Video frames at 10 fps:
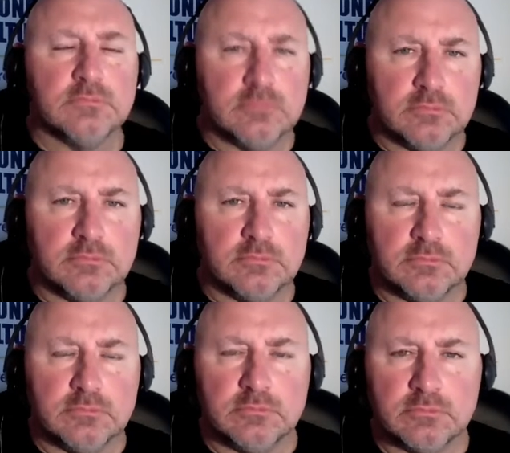
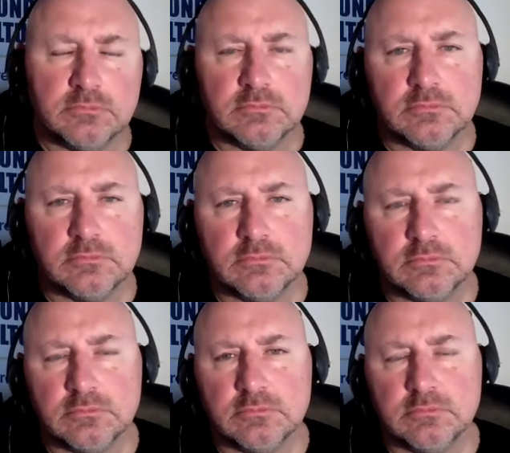
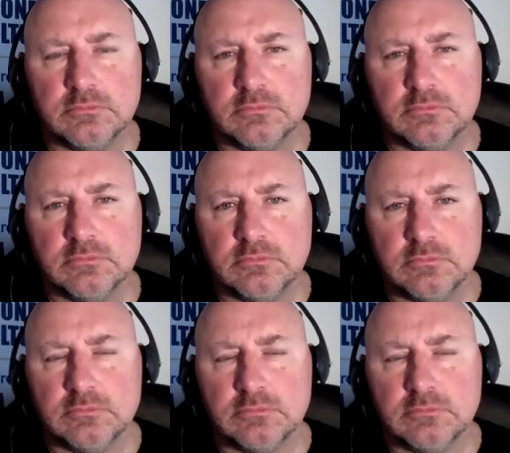
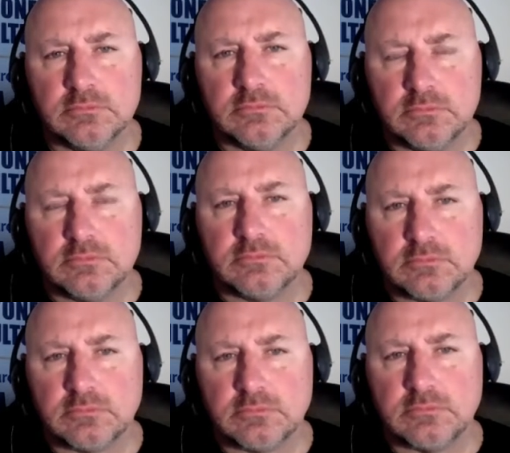
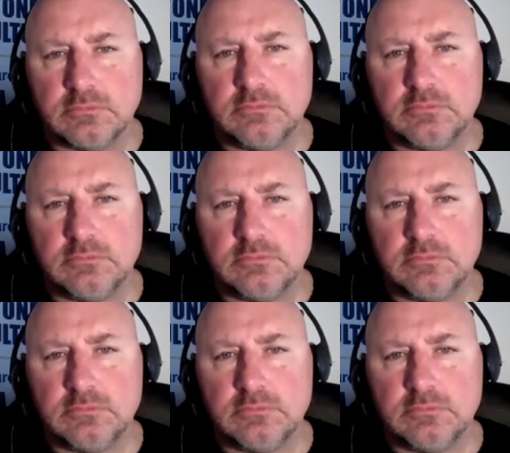The person shown says nothing.